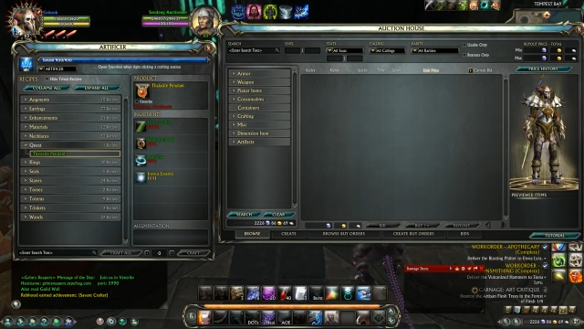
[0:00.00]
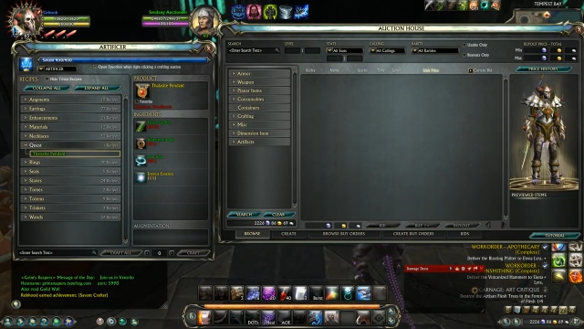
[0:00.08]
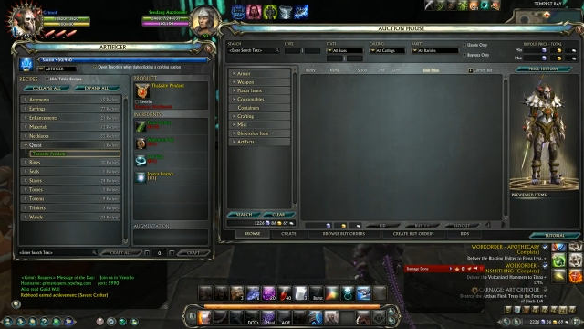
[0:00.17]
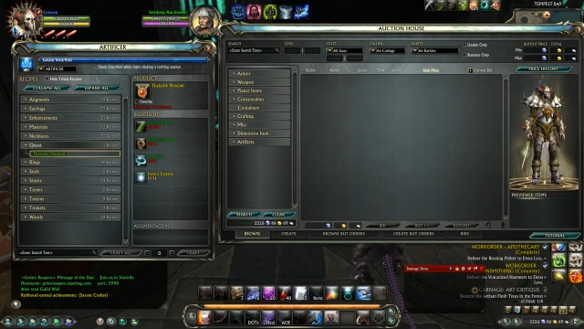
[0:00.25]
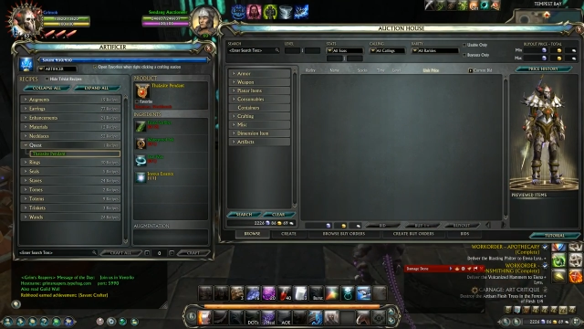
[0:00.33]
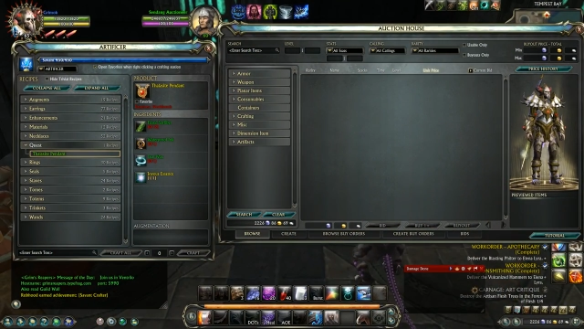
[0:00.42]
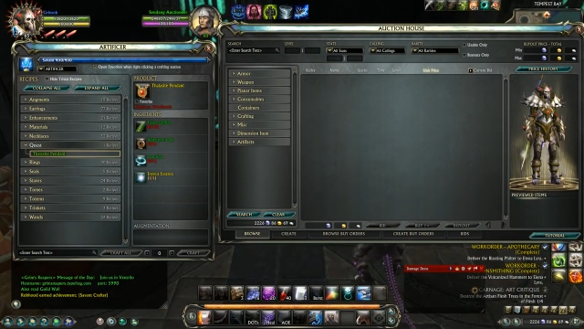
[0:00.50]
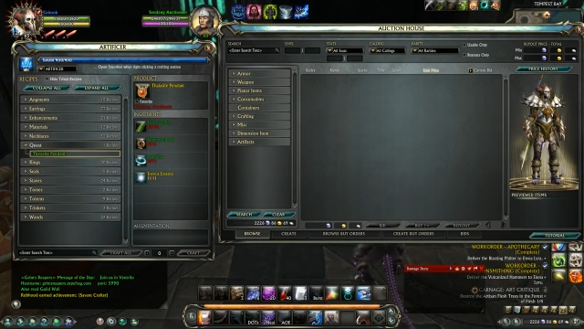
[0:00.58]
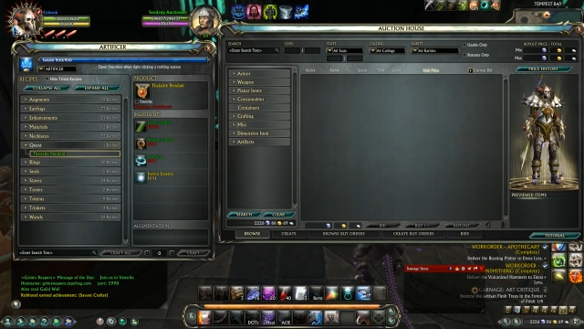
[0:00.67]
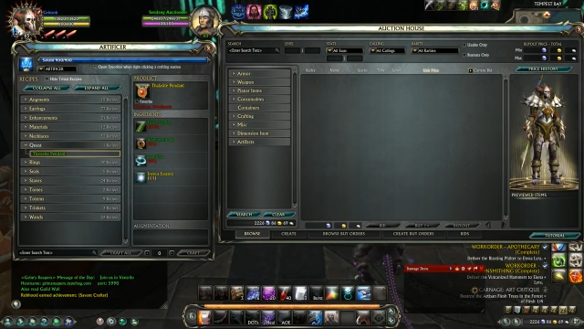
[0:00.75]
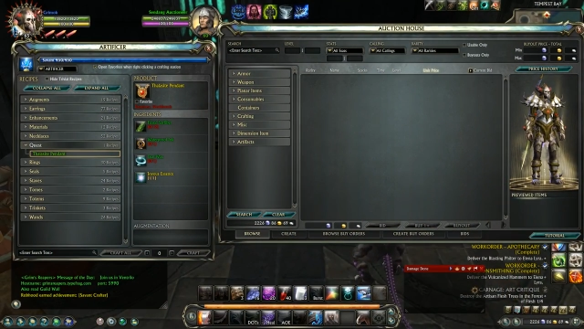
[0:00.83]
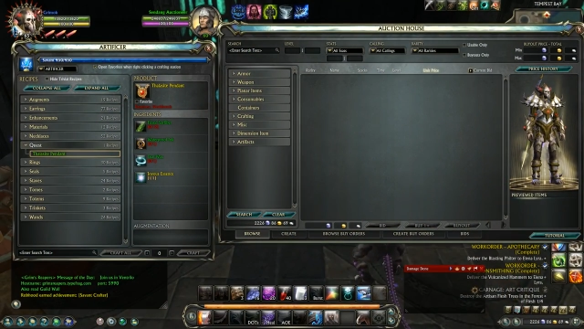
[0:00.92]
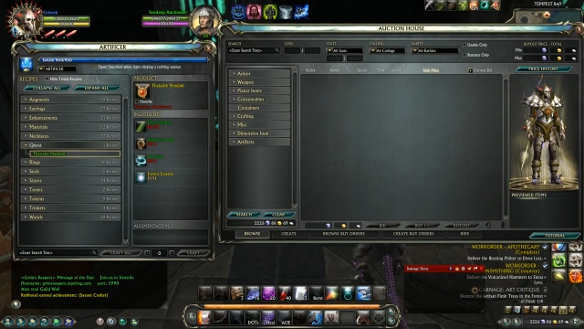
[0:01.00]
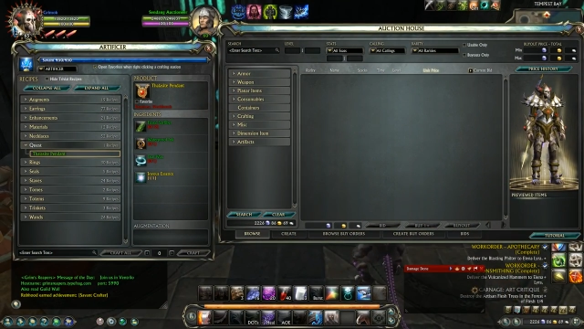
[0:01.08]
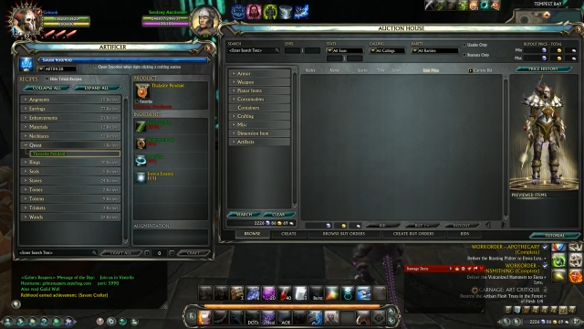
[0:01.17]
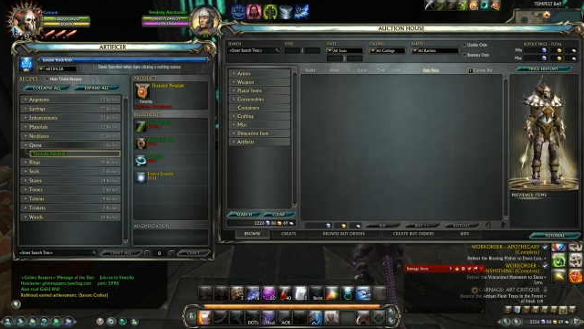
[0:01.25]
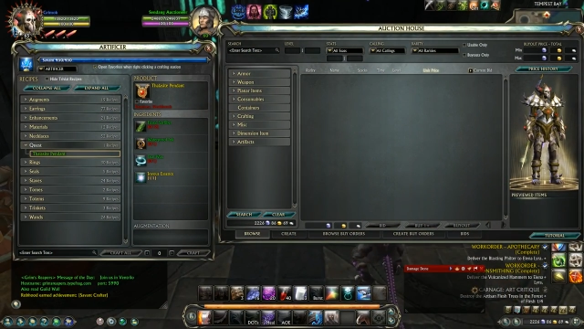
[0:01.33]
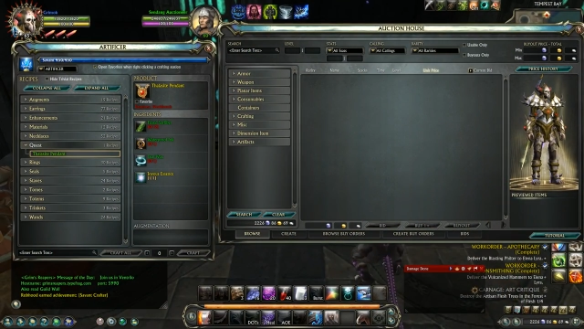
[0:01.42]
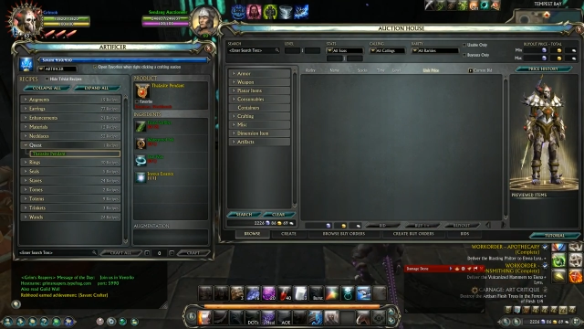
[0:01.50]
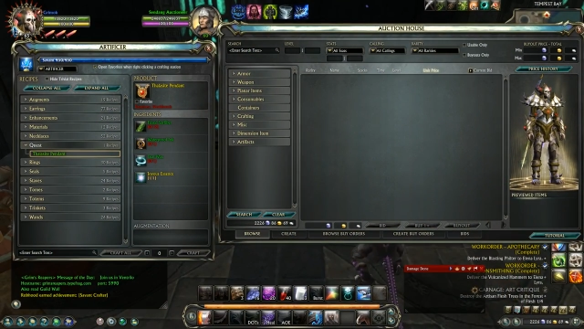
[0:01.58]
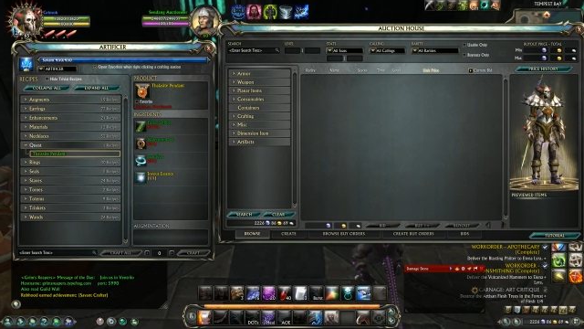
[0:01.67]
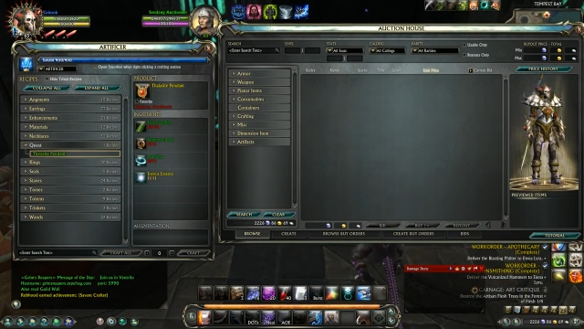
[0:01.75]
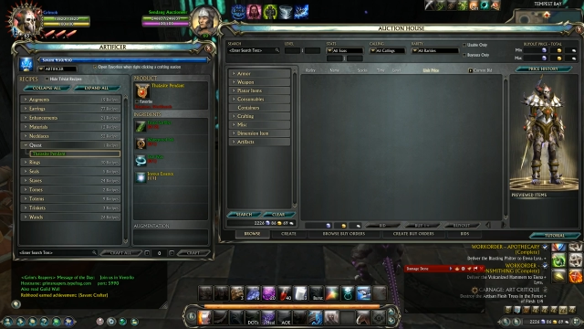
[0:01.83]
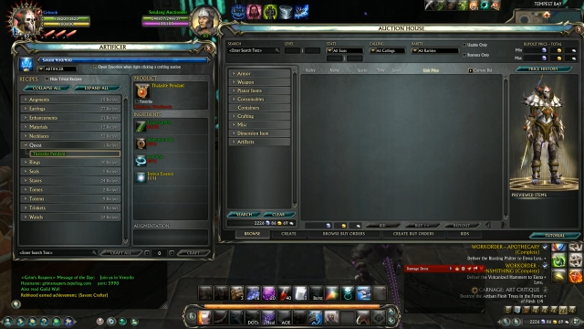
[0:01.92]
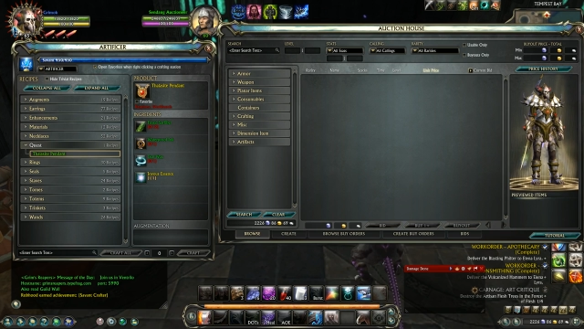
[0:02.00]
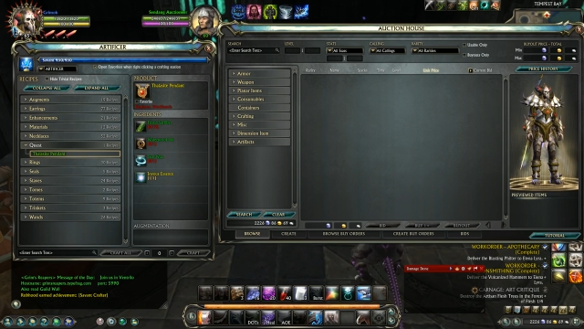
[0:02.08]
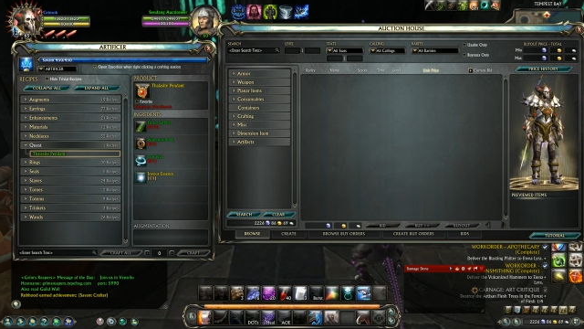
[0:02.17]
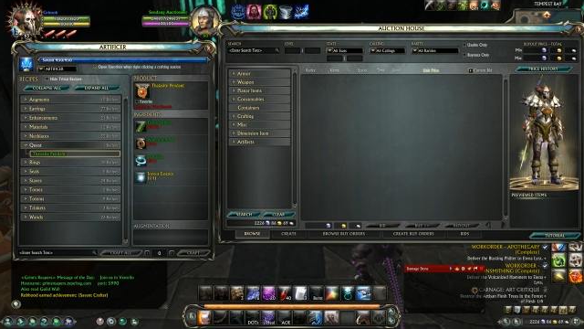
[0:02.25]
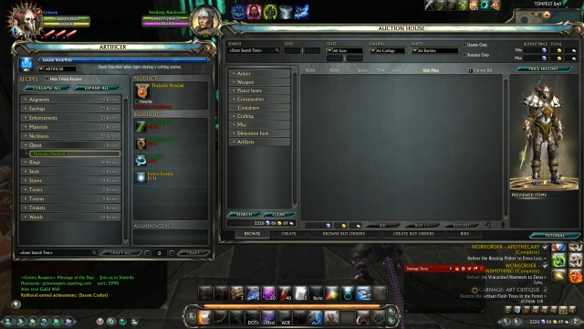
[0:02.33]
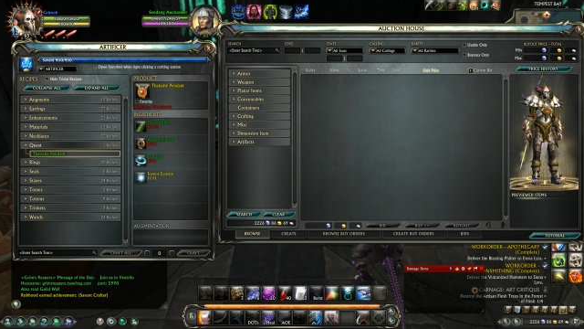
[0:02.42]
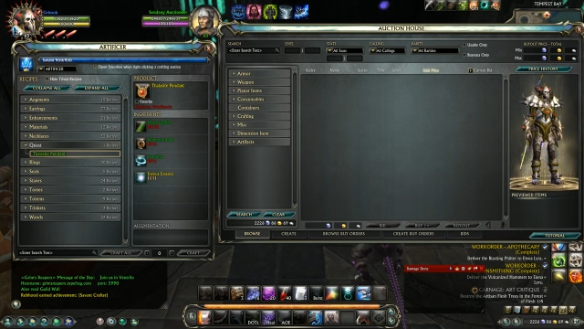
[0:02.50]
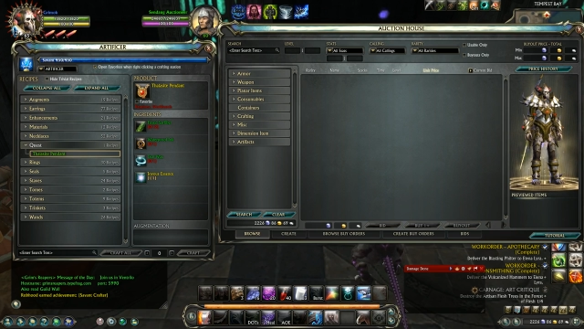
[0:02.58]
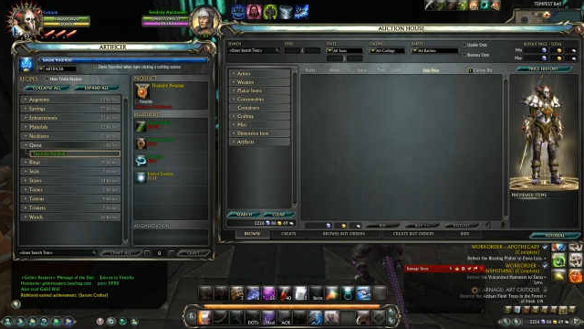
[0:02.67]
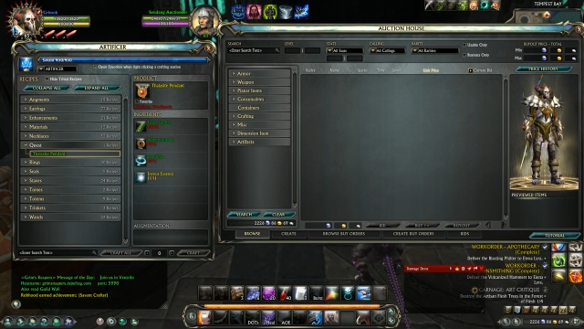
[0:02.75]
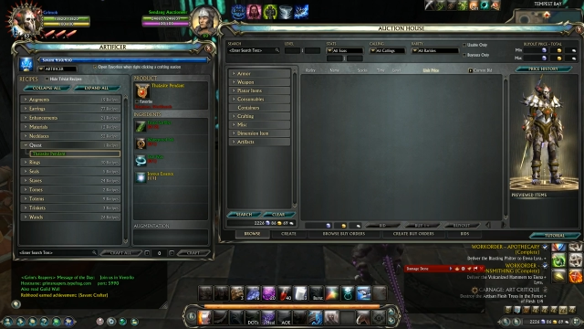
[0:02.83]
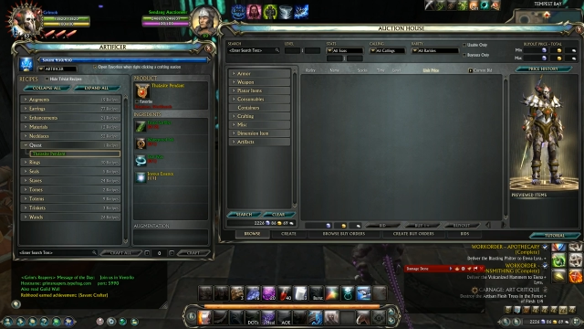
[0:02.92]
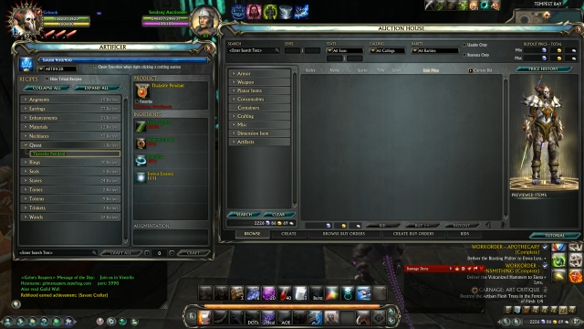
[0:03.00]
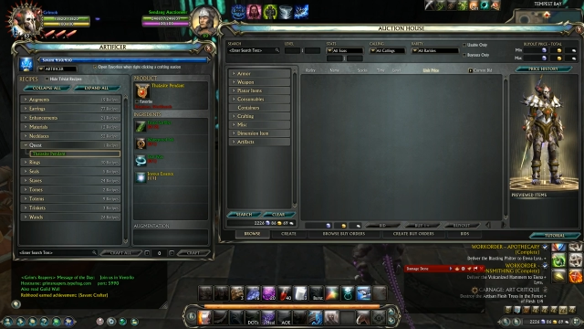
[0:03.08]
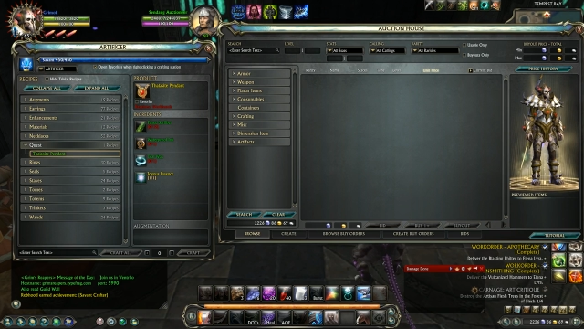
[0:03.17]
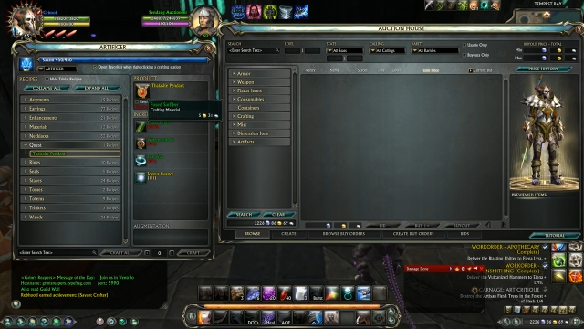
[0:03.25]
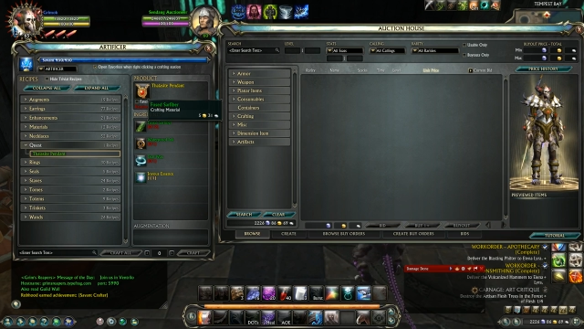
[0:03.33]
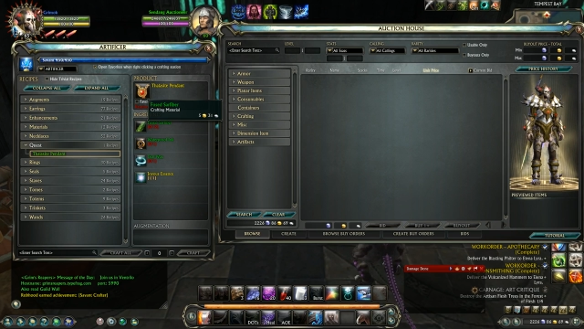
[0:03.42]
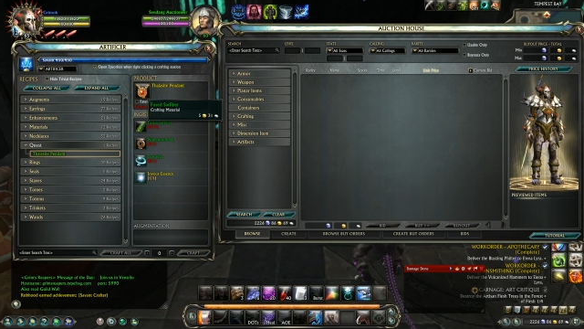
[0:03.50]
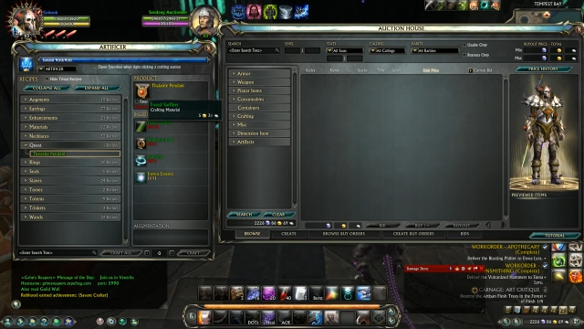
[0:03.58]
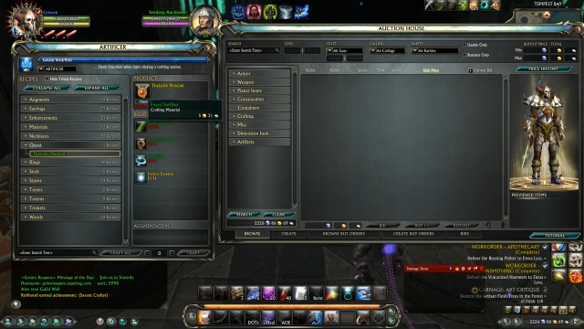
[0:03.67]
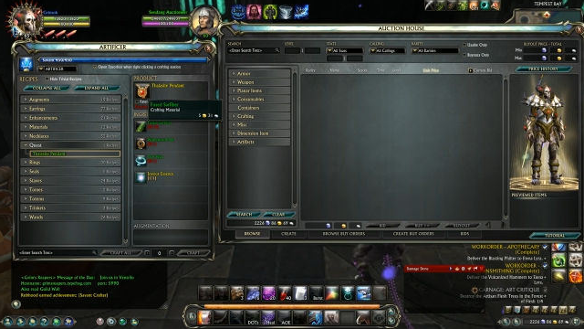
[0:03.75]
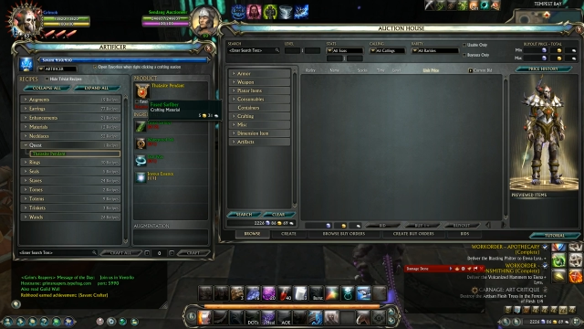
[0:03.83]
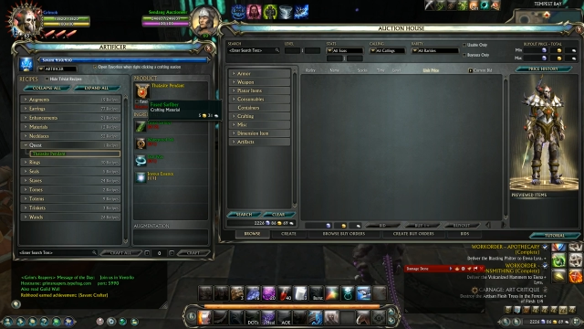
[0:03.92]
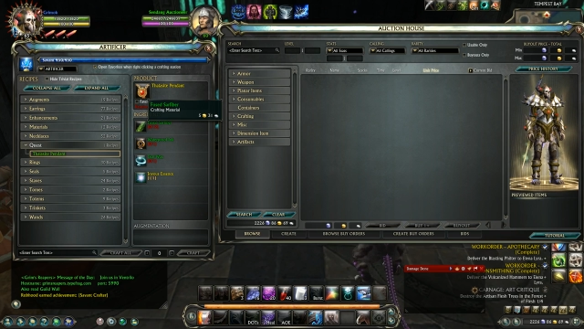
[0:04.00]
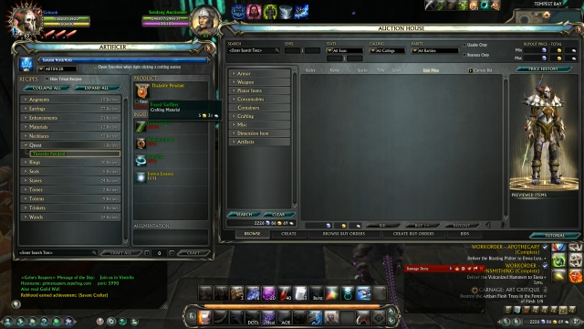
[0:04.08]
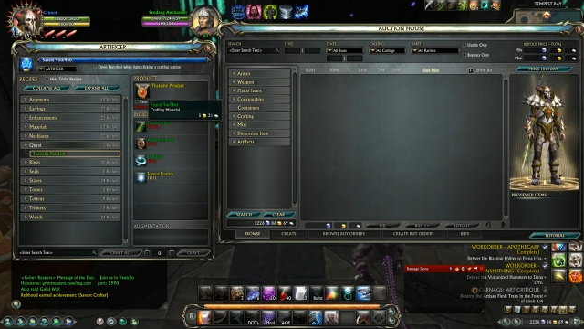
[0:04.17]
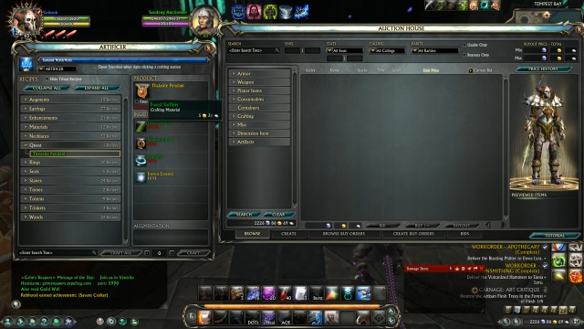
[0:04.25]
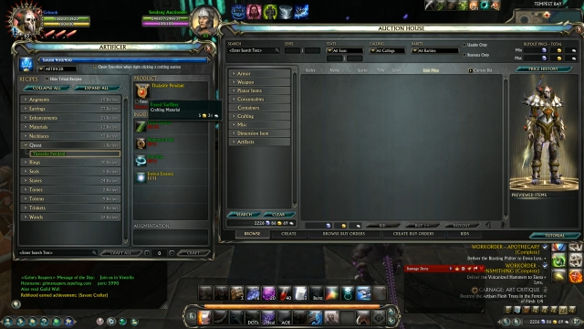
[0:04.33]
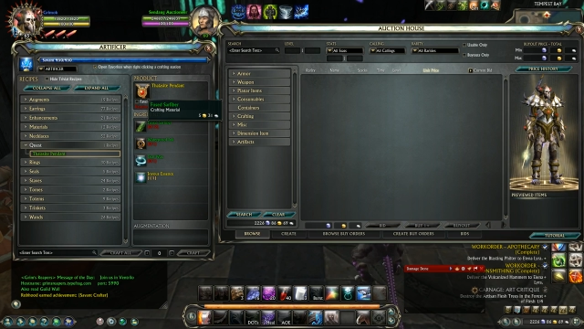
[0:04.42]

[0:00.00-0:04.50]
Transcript: No face is visible, so there are no lips to read.